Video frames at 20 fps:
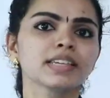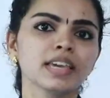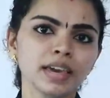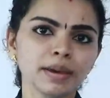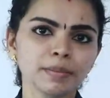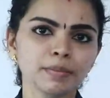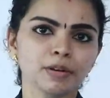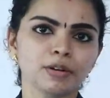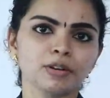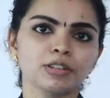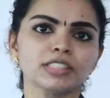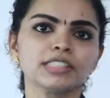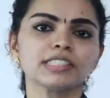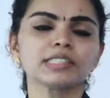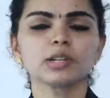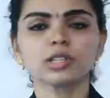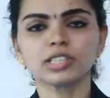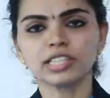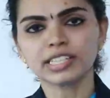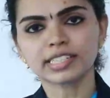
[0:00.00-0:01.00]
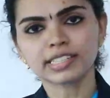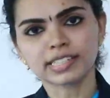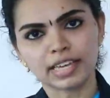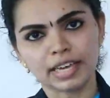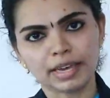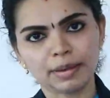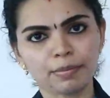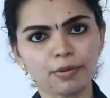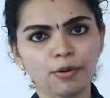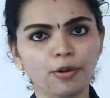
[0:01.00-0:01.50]
keyboard. So this
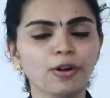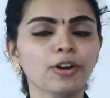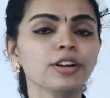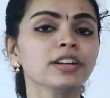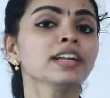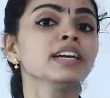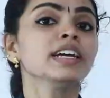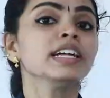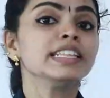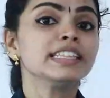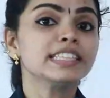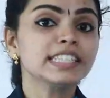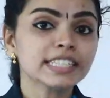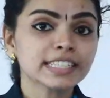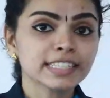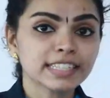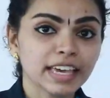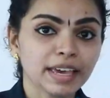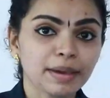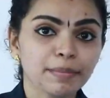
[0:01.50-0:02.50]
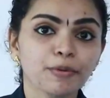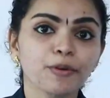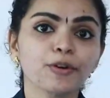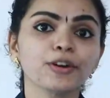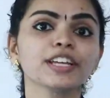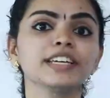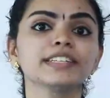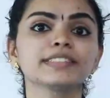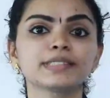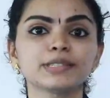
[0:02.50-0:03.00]
keyboard
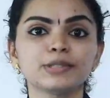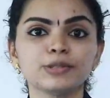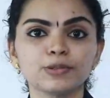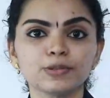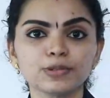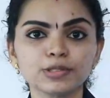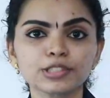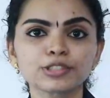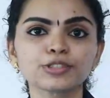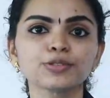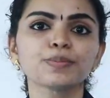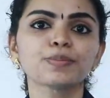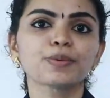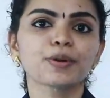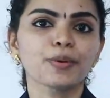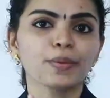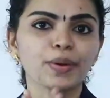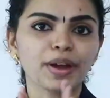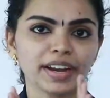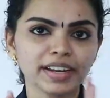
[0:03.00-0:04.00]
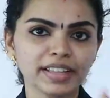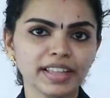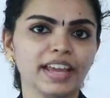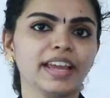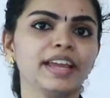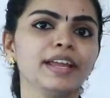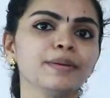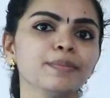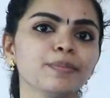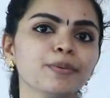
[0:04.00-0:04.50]
is used to provide the
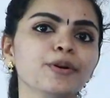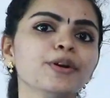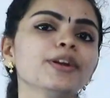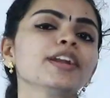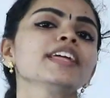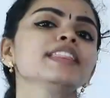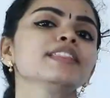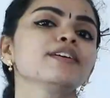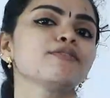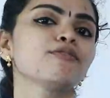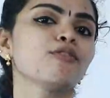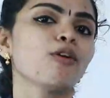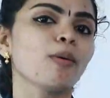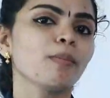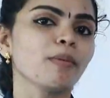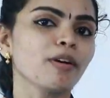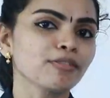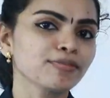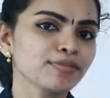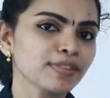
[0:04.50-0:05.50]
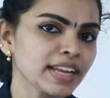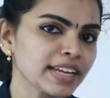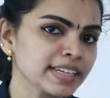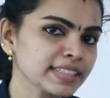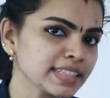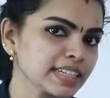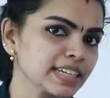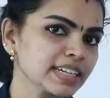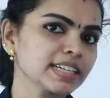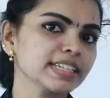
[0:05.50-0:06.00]
input in the form of
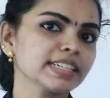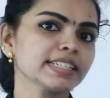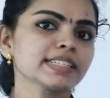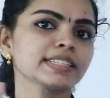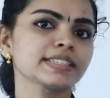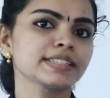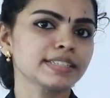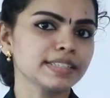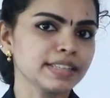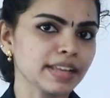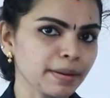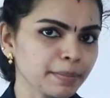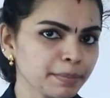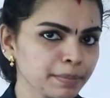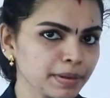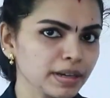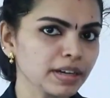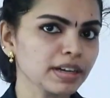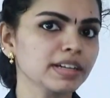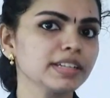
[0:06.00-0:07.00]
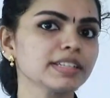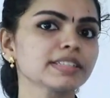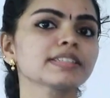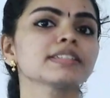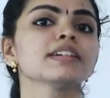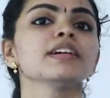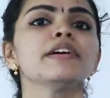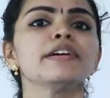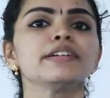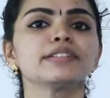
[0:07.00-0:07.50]
letters, numbers.